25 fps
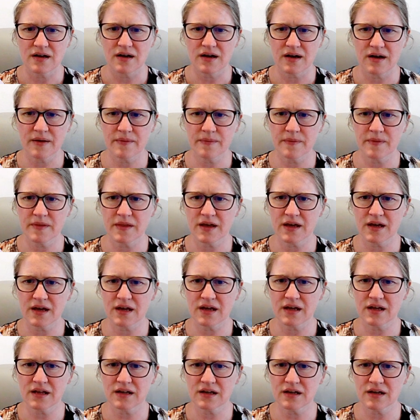And
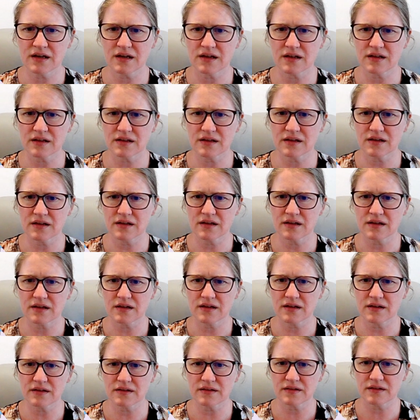then
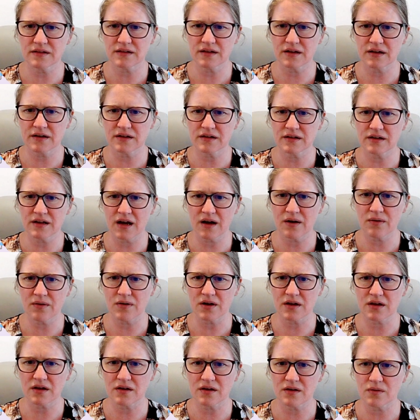now
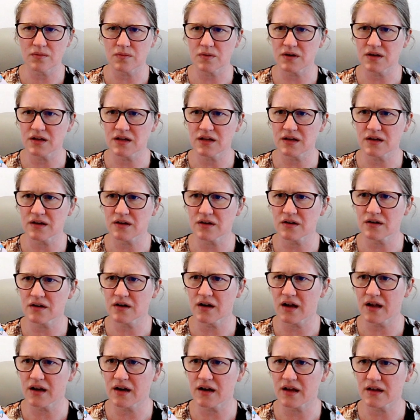I can go in here
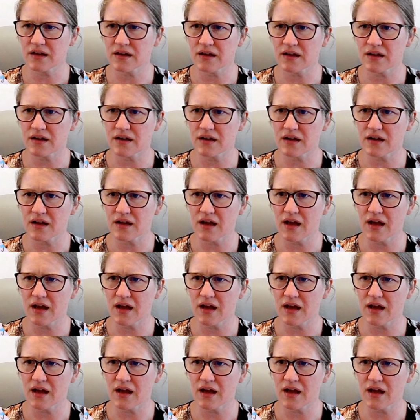and I can